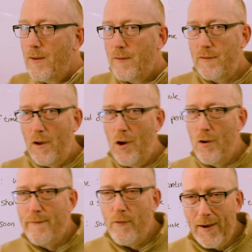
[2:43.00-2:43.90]

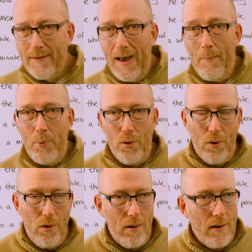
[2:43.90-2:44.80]
So, for
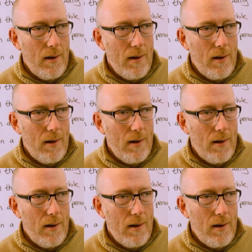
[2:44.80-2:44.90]
example,